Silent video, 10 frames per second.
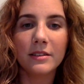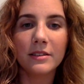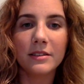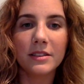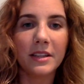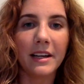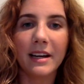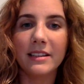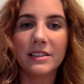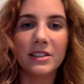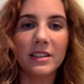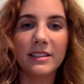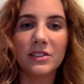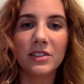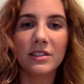So yeah,
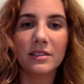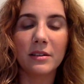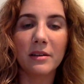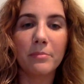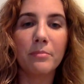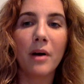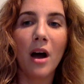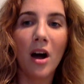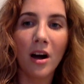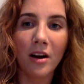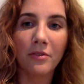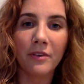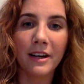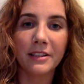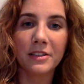it's just
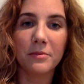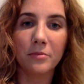perfect